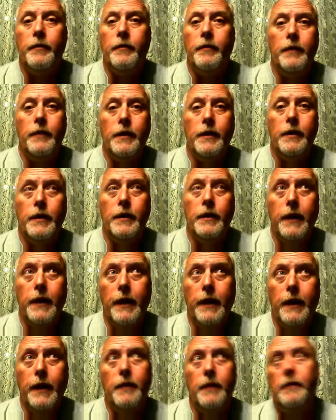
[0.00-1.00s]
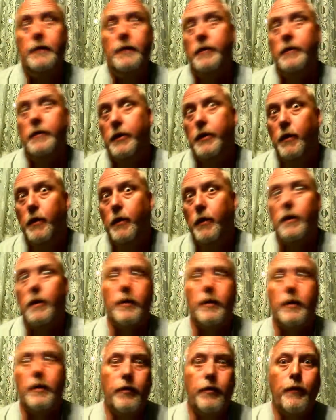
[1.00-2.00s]
then Atlanta, and New York,
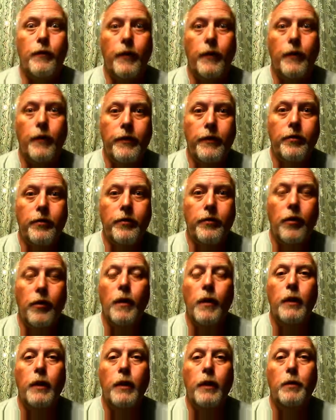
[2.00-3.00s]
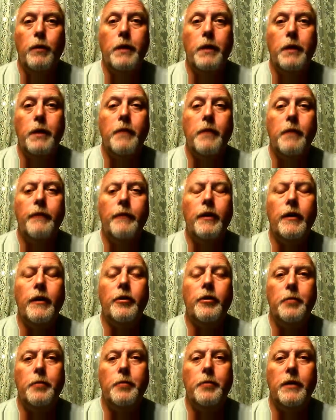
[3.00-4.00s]
and so forth and so on. It would become a very
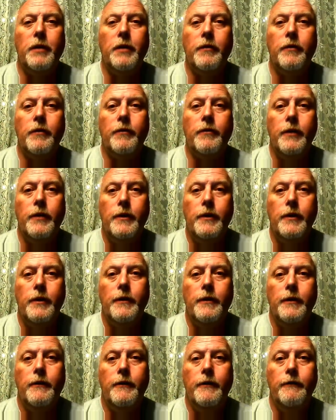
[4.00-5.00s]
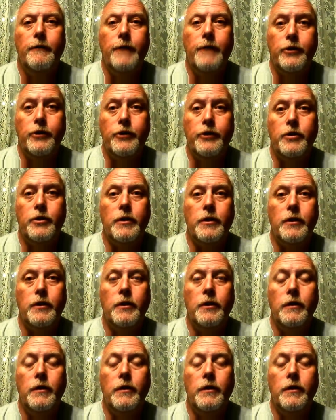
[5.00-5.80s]
expensive venture.